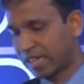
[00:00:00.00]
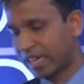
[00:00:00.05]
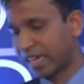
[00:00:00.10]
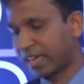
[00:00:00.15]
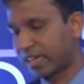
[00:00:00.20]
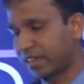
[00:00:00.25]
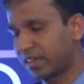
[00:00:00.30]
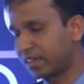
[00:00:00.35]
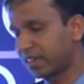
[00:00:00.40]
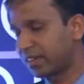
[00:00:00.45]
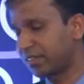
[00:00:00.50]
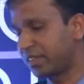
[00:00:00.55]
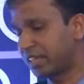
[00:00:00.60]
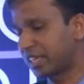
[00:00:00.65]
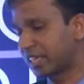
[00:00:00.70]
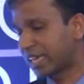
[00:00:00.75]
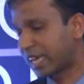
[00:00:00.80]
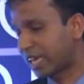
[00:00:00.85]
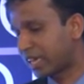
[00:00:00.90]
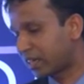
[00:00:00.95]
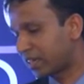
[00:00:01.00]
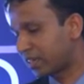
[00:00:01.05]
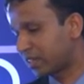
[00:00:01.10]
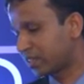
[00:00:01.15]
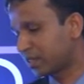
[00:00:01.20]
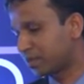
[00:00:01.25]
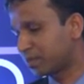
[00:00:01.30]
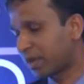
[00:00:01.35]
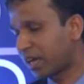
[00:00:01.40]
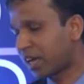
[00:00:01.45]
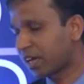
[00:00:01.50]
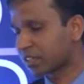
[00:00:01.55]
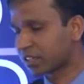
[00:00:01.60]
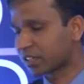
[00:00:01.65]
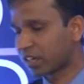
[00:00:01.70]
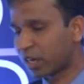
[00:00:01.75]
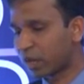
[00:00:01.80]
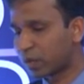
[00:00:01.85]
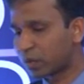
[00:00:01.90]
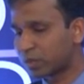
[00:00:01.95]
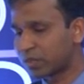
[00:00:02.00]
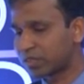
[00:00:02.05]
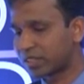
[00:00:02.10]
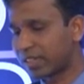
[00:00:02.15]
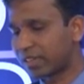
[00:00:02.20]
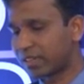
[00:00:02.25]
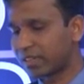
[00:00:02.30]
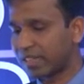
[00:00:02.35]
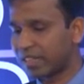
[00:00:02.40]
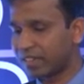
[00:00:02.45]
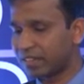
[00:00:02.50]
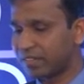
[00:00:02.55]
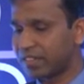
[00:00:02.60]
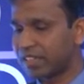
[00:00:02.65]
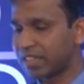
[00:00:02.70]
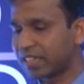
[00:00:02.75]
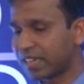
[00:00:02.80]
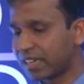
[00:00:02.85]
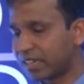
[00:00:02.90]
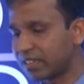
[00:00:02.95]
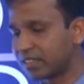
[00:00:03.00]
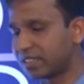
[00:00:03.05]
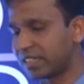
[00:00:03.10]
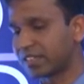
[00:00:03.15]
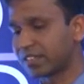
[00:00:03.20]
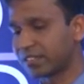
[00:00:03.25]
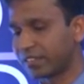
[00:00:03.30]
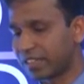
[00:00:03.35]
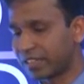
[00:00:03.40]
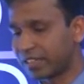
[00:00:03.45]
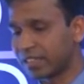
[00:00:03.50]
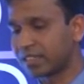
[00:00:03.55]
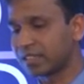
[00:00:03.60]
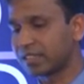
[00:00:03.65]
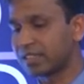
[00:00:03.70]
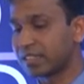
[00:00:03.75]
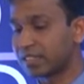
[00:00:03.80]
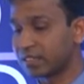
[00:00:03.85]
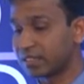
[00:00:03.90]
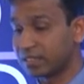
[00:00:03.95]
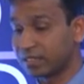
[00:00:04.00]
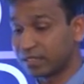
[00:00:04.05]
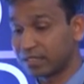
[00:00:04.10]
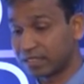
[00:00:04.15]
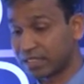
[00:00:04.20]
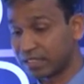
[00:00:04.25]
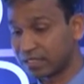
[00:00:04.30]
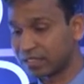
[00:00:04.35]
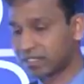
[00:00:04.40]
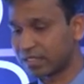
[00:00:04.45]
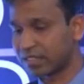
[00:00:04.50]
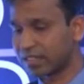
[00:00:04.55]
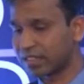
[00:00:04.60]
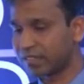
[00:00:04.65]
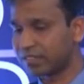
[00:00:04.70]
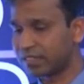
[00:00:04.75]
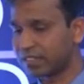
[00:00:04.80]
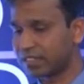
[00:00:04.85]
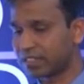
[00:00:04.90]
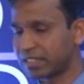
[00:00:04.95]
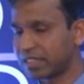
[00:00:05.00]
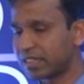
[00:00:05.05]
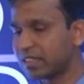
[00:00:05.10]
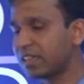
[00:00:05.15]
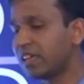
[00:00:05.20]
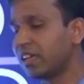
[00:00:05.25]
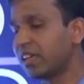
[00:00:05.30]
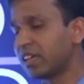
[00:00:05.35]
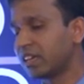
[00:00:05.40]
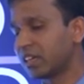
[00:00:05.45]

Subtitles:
And we can mark routes, and then we can check whether the considered vessel